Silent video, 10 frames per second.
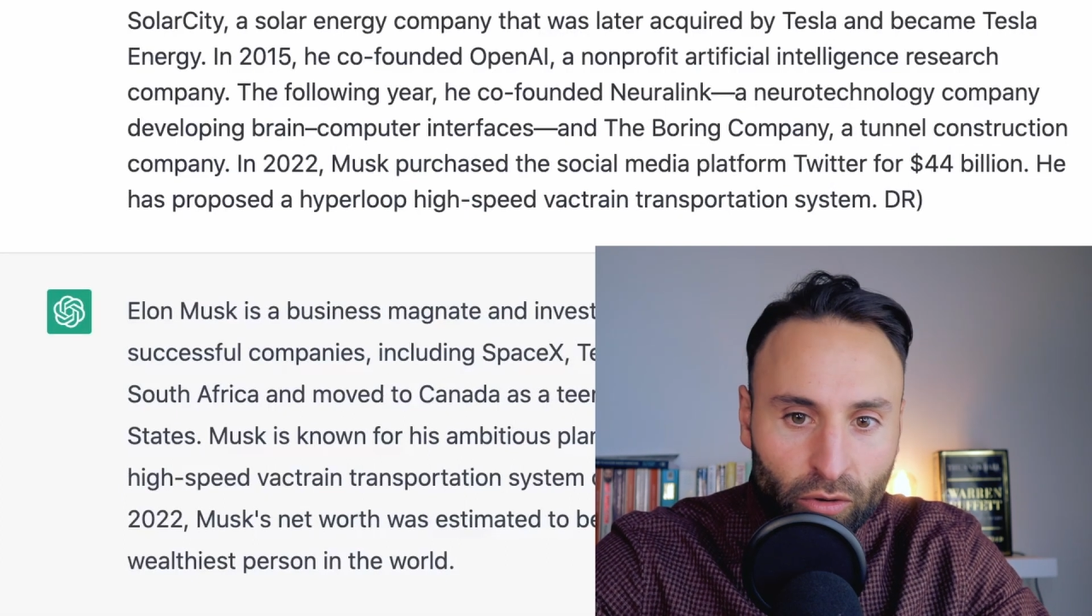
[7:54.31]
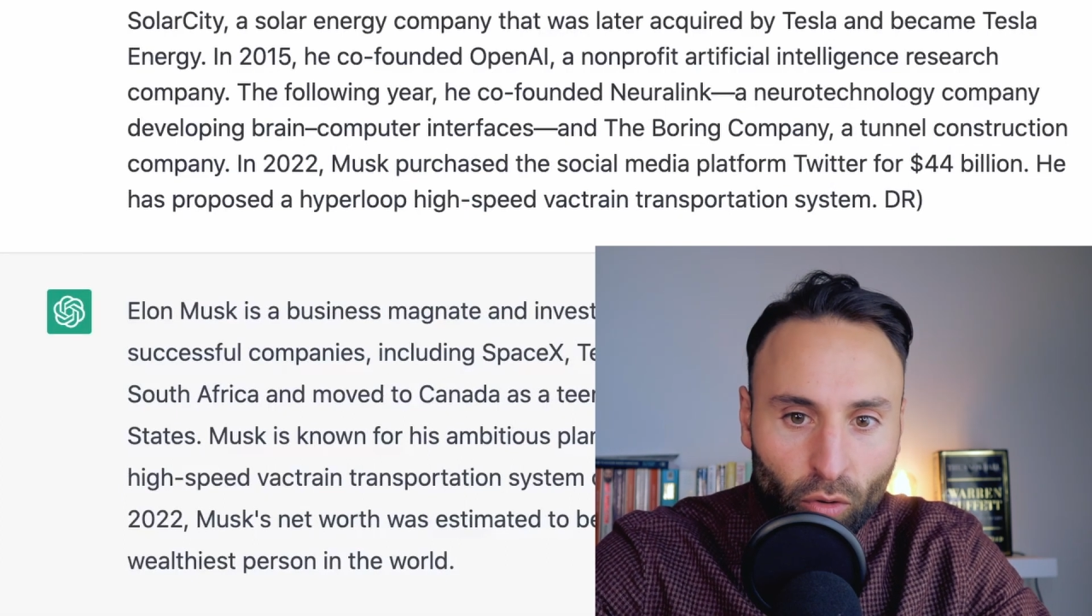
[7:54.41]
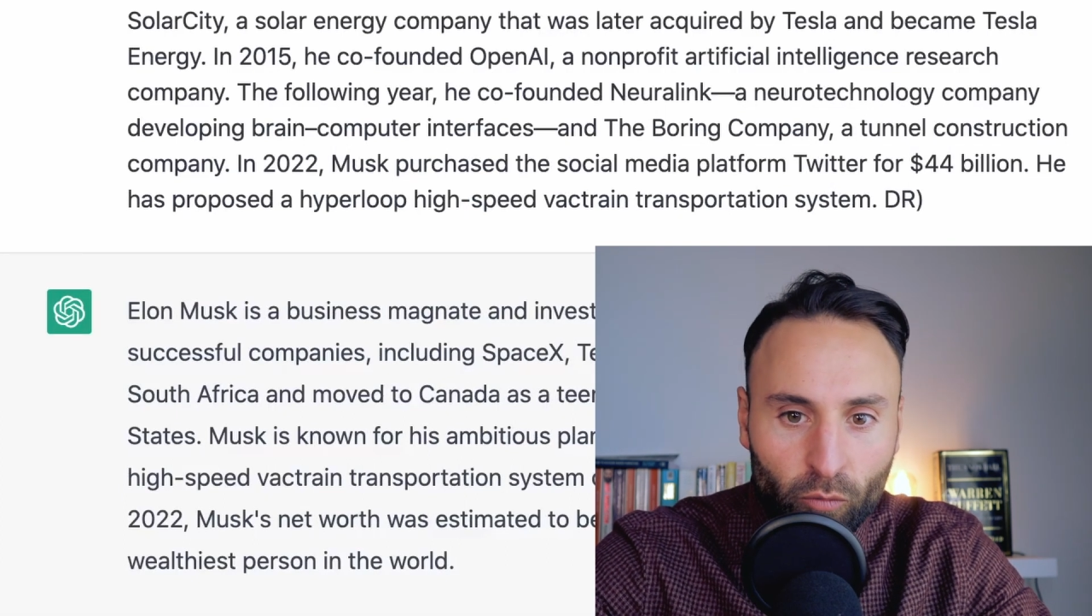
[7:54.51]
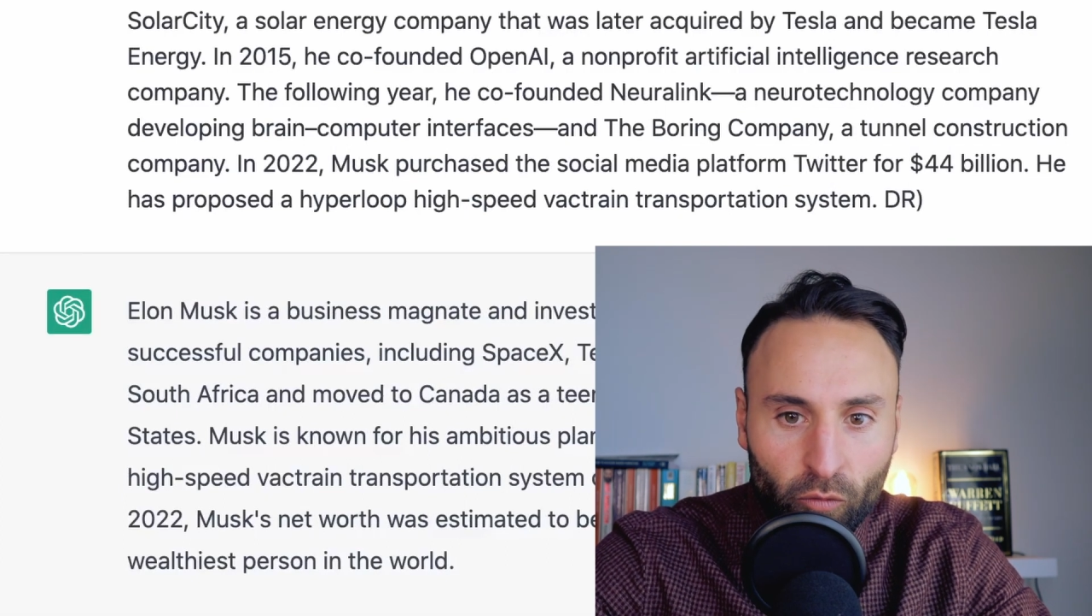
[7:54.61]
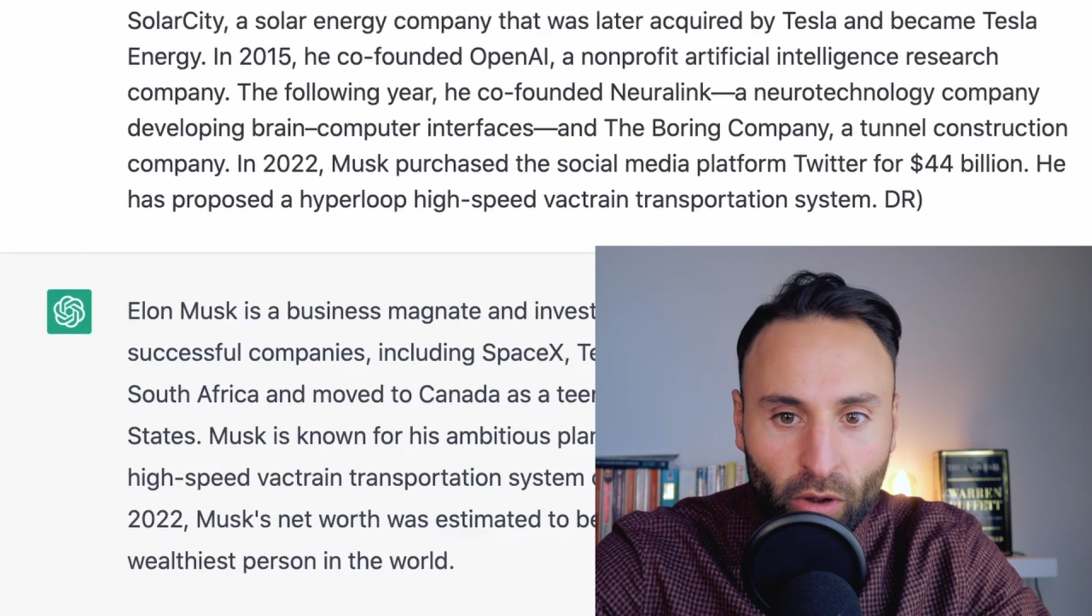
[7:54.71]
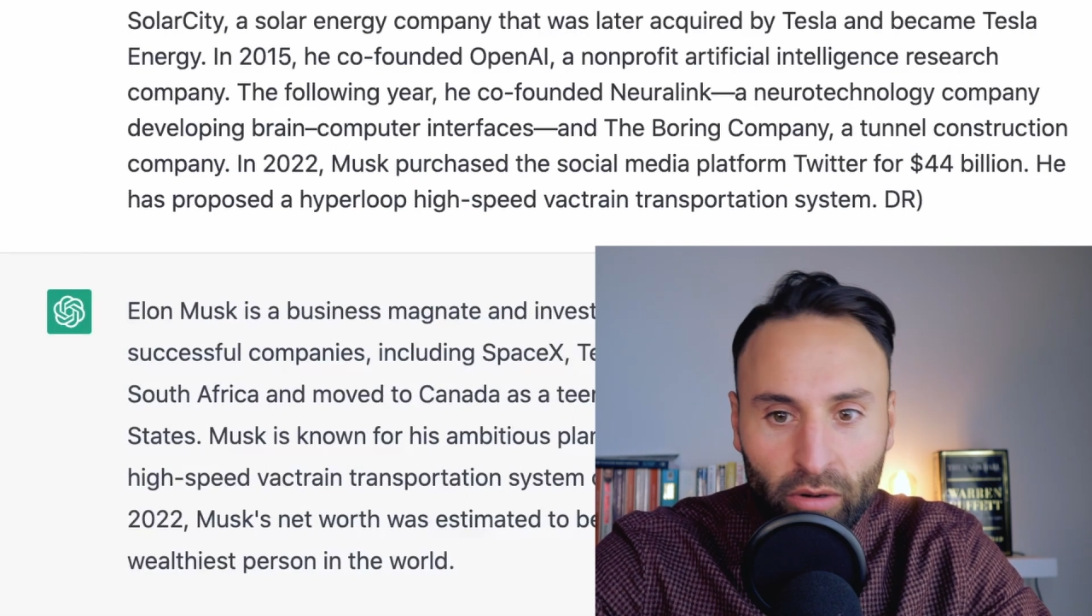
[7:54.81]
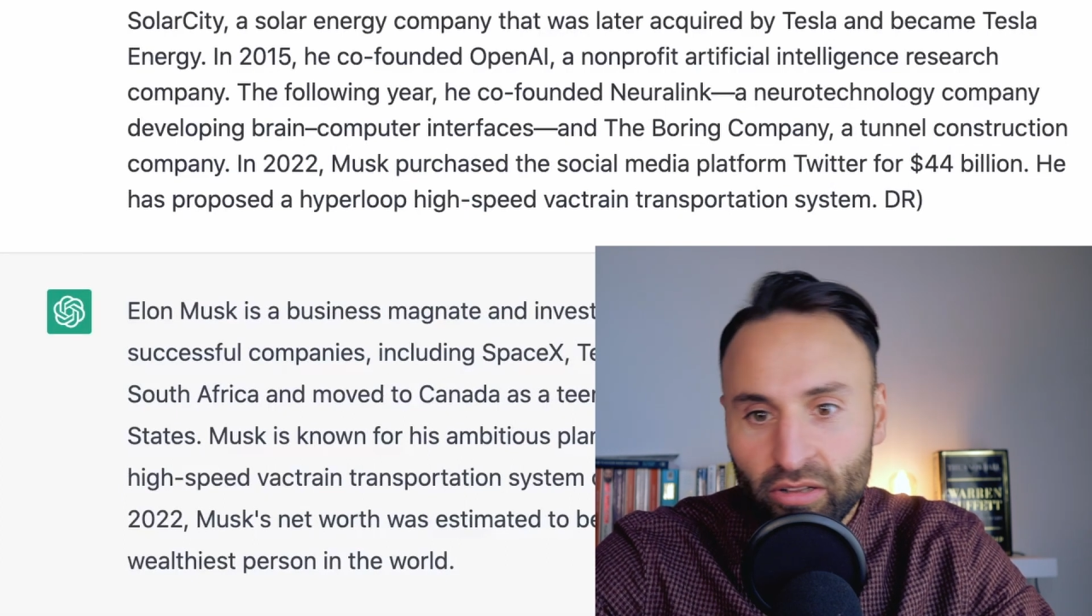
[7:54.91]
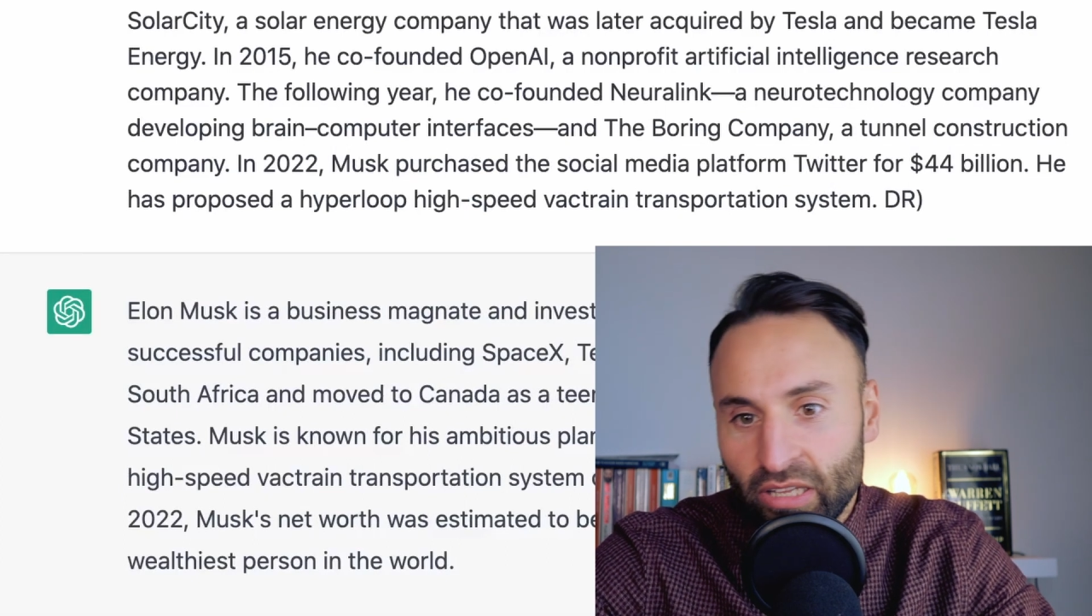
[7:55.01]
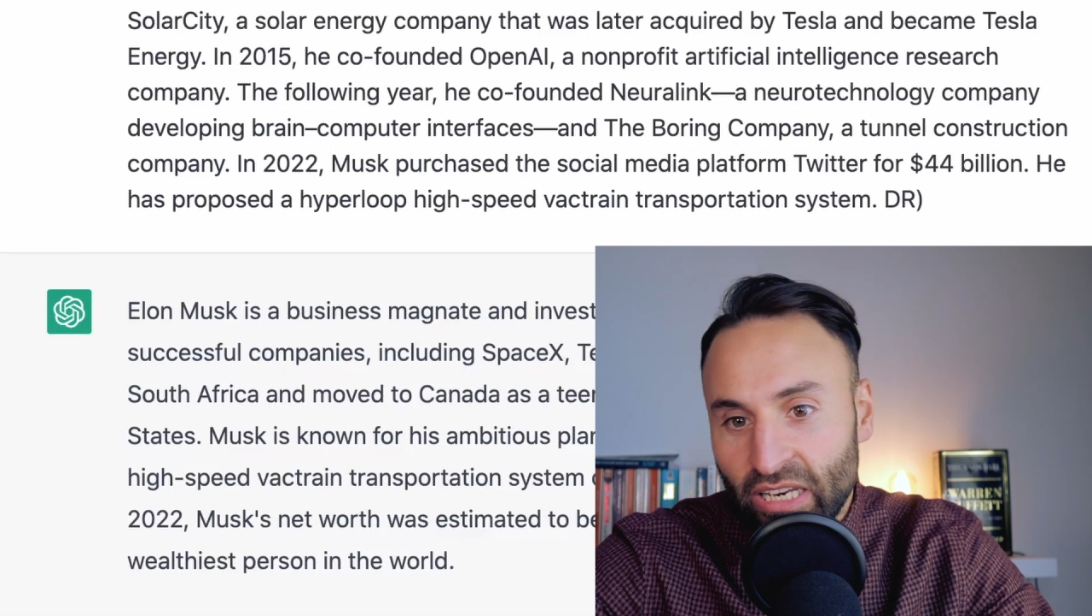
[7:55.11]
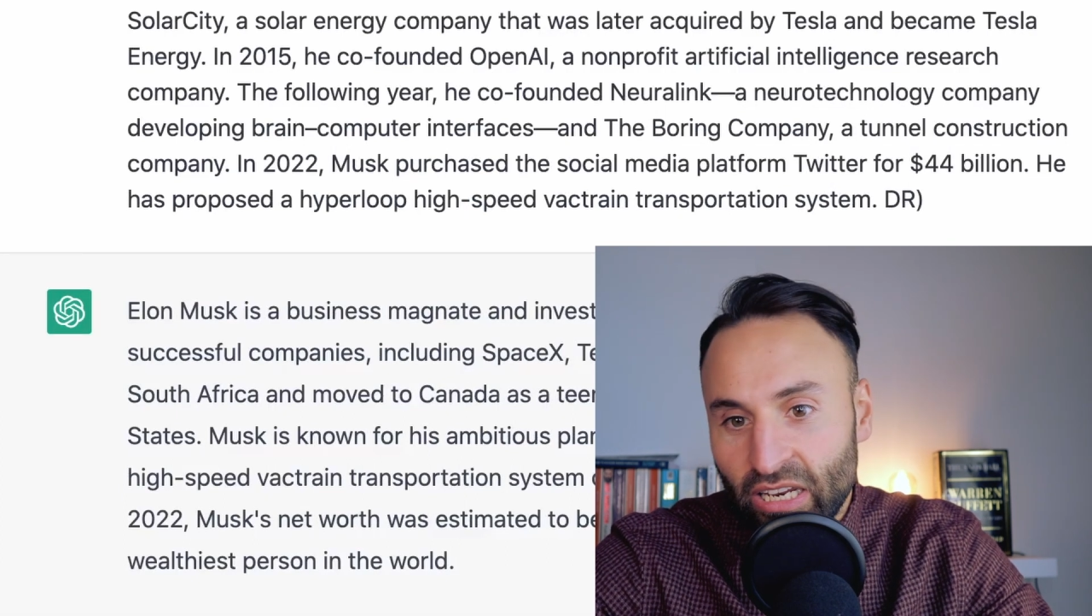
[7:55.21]
known for founding
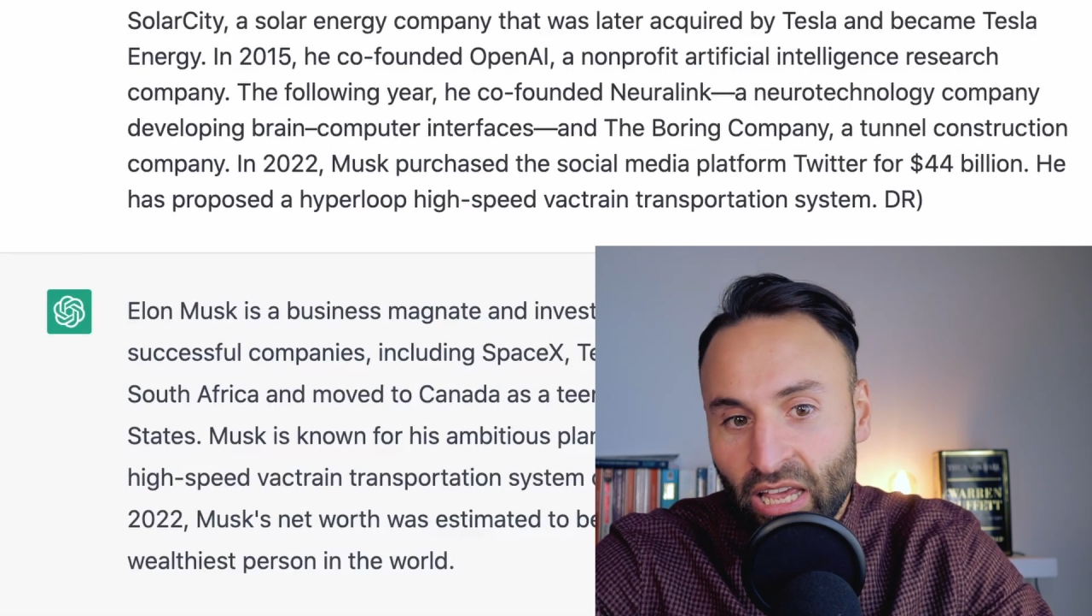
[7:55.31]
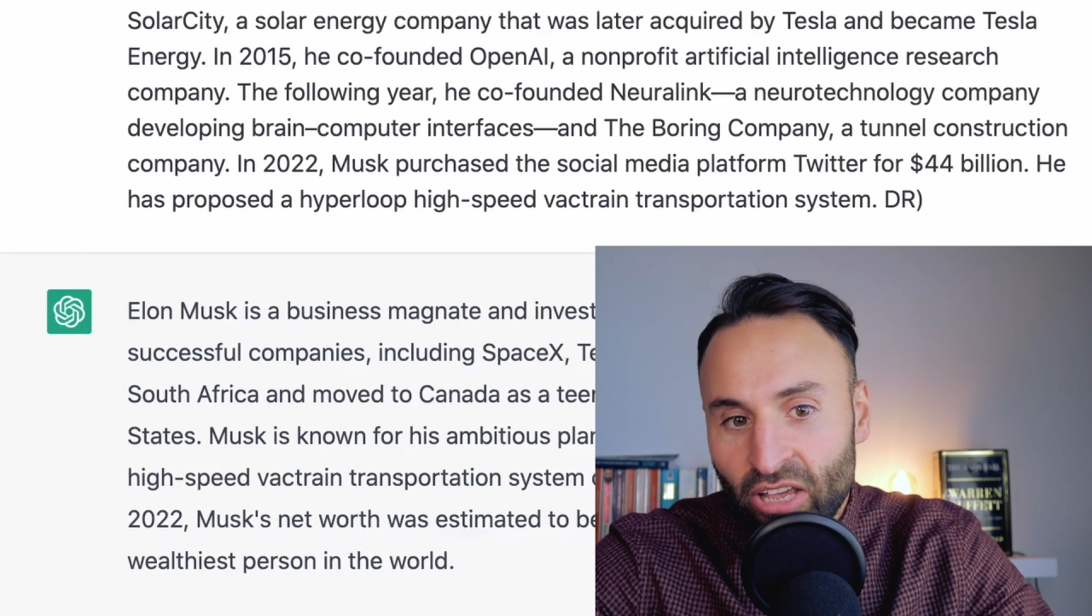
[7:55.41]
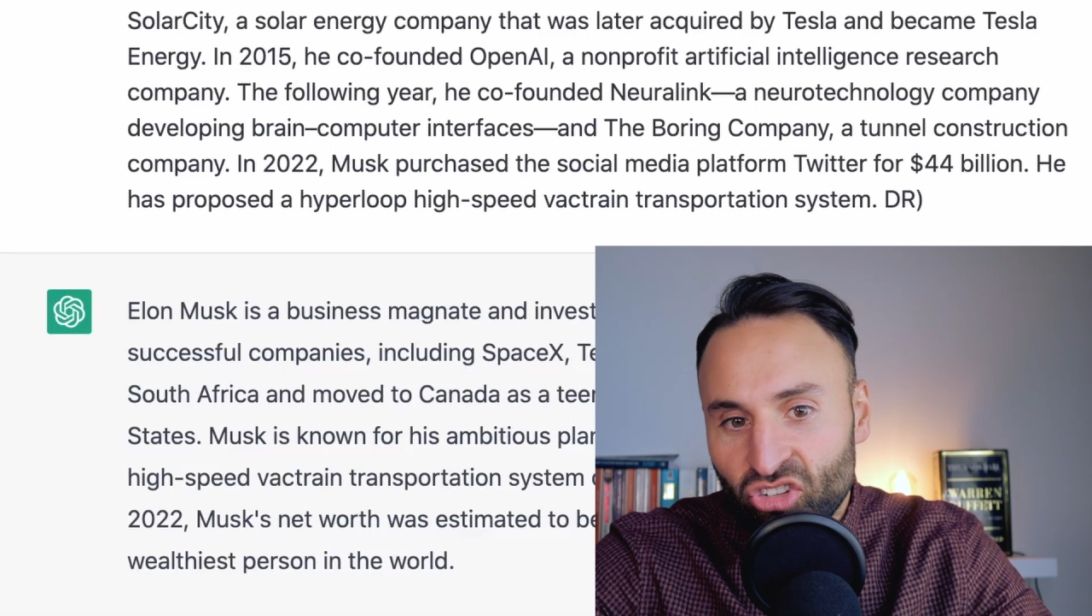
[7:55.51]
and leading